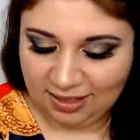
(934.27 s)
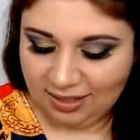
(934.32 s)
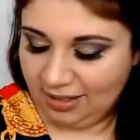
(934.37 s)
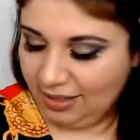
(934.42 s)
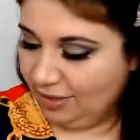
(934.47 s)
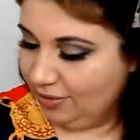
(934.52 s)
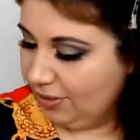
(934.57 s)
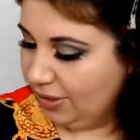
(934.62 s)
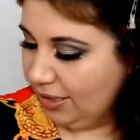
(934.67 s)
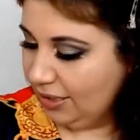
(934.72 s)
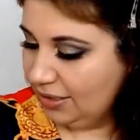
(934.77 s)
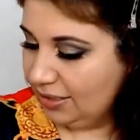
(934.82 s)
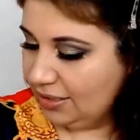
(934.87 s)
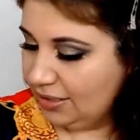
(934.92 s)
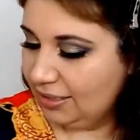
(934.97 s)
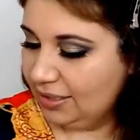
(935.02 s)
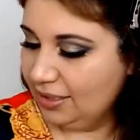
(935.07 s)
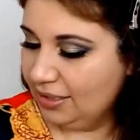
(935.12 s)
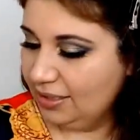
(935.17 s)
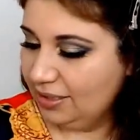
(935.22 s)
Wait,
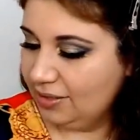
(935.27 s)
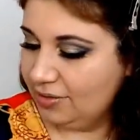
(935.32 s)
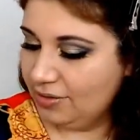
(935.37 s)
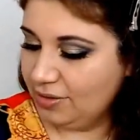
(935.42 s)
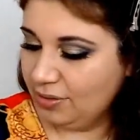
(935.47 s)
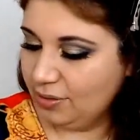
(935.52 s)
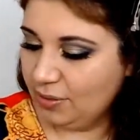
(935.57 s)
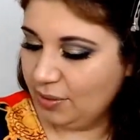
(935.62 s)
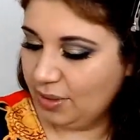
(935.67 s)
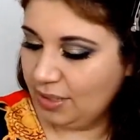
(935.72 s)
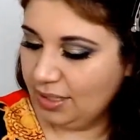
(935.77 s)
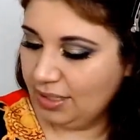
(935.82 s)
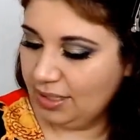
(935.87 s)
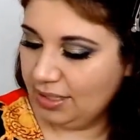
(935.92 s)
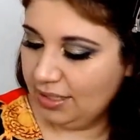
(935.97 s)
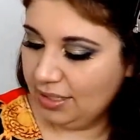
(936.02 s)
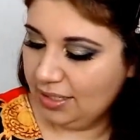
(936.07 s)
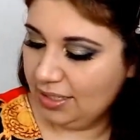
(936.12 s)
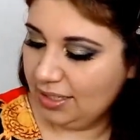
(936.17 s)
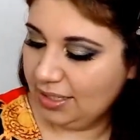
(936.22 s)
wrong
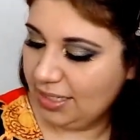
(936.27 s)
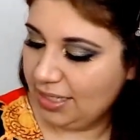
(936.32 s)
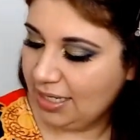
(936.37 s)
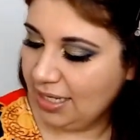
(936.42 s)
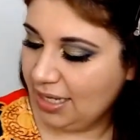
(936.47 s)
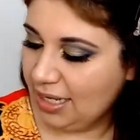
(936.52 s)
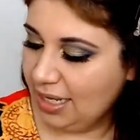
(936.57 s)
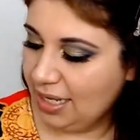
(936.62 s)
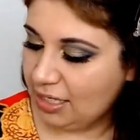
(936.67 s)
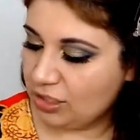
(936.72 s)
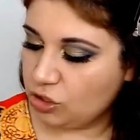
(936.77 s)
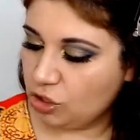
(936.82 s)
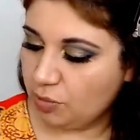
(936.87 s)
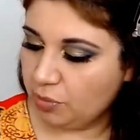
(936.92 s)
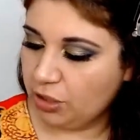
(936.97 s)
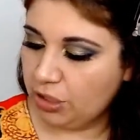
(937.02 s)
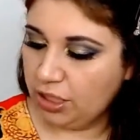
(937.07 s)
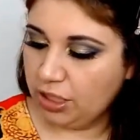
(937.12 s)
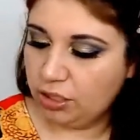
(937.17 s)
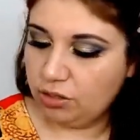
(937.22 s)
one. So I'm
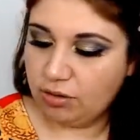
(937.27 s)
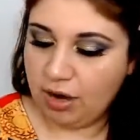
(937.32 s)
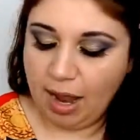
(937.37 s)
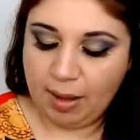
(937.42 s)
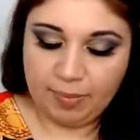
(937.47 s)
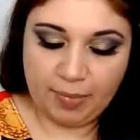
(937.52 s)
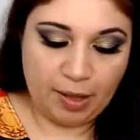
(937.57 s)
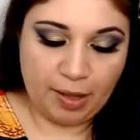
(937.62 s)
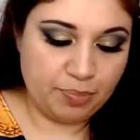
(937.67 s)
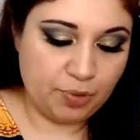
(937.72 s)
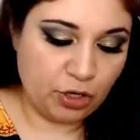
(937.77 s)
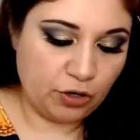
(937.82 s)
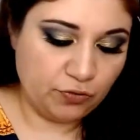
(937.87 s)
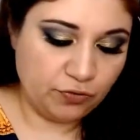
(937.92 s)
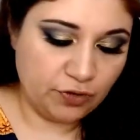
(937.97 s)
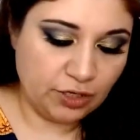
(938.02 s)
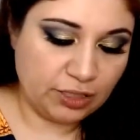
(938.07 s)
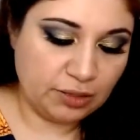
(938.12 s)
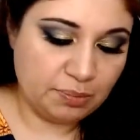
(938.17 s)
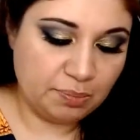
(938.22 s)
gonna grab my
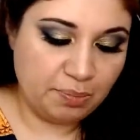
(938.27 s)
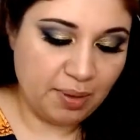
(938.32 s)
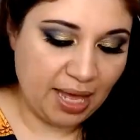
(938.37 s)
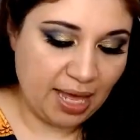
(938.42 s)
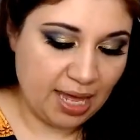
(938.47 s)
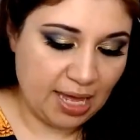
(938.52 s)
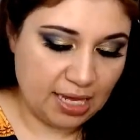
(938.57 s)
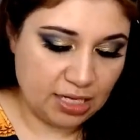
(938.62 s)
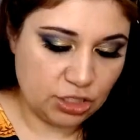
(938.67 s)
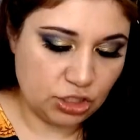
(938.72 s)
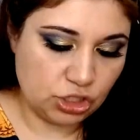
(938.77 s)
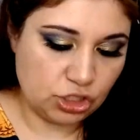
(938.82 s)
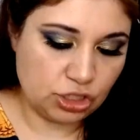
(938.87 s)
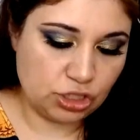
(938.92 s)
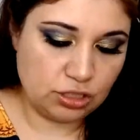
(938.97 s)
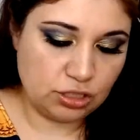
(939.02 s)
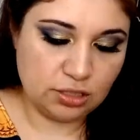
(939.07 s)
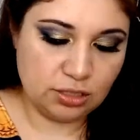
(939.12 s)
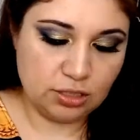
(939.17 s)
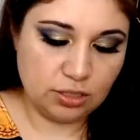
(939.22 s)
perfect beige.
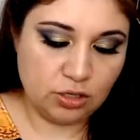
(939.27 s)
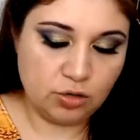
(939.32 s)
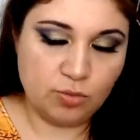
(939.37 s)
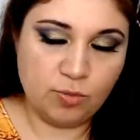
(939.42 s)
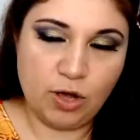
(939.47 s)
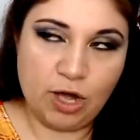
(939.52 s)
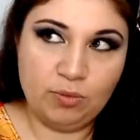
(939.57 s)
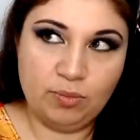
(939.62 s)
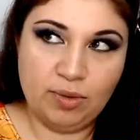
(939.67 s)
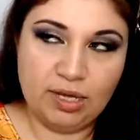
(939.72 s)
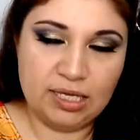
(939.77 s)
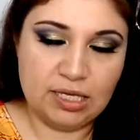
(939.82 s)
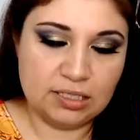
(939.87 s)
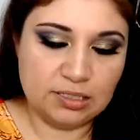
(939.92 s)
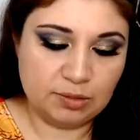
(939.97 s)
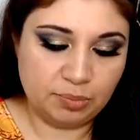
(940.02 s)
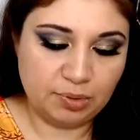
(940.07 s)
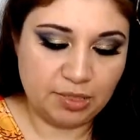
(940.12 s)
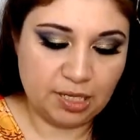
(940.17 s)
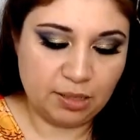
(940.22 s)
Oh wow, my kids are
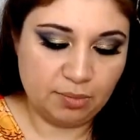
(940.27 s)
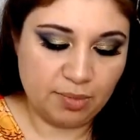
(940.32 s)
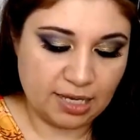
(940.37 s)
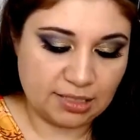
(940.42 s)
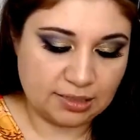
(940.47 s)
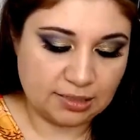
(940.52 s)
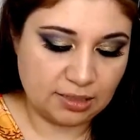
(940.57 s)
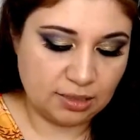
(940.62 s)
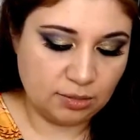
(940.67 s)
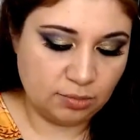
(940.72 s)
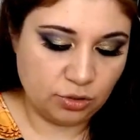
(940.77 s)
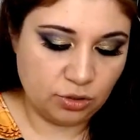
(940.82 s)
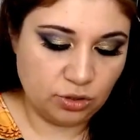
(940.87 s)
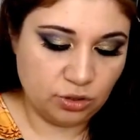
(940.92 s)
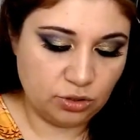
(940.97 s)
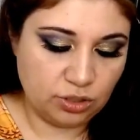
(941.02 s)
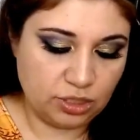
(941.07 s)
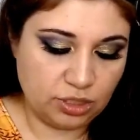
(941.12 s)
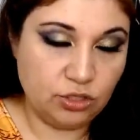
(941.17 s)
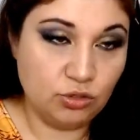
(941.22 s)
playing basketball.
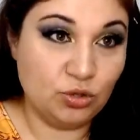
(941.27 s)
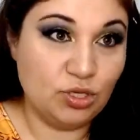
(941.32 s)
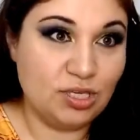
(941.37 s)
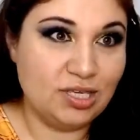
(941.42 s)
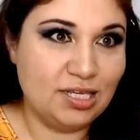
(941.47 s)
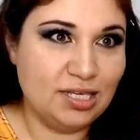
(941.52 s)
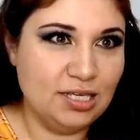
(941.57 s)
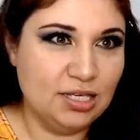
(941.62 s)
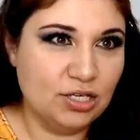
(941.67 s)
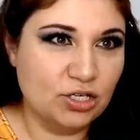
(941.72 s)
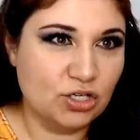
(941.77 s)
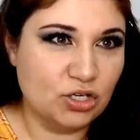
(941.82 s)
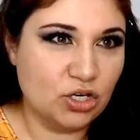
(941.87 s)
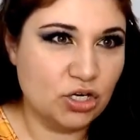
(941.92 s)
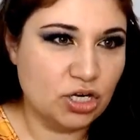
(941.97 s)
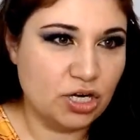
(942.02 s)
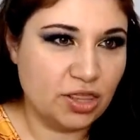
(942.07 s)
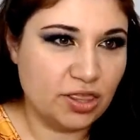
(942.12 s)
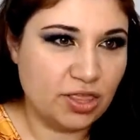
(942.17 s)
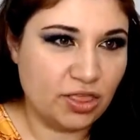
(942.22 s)
Can you hear
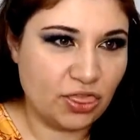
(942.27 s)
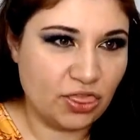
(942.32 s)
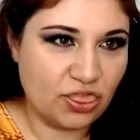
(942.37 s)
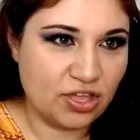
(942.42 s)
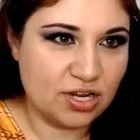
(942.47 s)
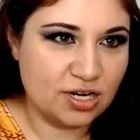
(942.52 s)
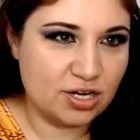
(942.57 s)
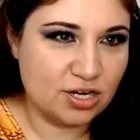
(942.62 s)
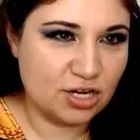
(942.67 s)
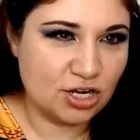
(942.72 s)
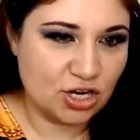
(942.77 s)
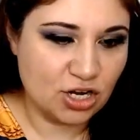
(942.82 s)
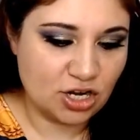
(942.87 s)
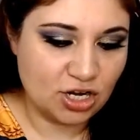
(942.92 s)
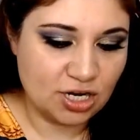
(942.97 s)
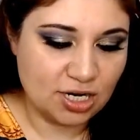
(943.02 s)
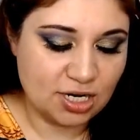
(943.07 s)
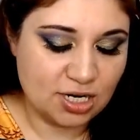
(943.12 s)
the thunder?